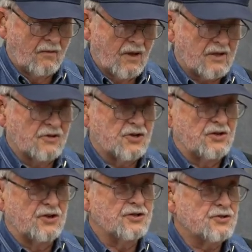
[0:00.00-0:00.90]
like I
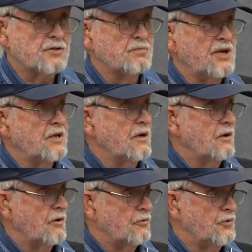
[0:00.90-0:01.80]
said, this had been
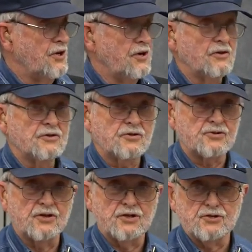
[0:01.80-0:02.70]
a real
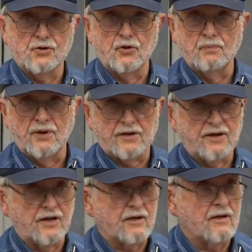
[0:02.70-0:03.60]
Sunday school
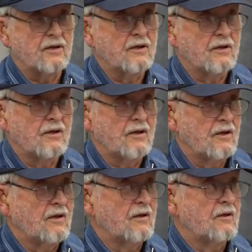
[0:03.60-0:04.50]
picnic.
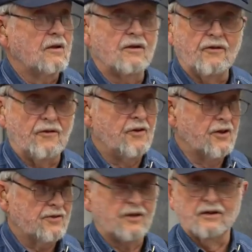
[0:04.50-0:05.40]

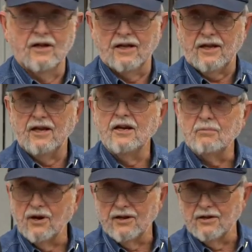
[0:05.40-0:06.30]
Nothing like
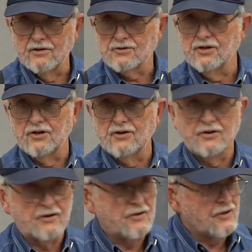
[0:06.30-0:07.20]
anybody else here
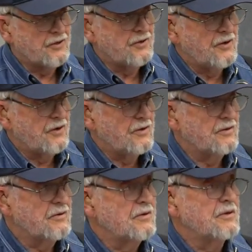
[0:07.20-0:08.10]
had
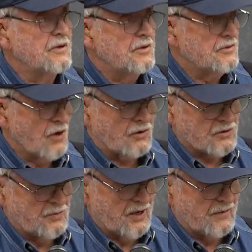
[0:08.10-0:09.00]

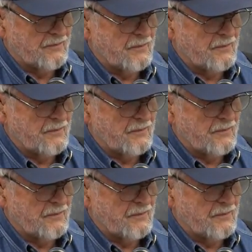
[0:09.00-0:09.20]
talked about.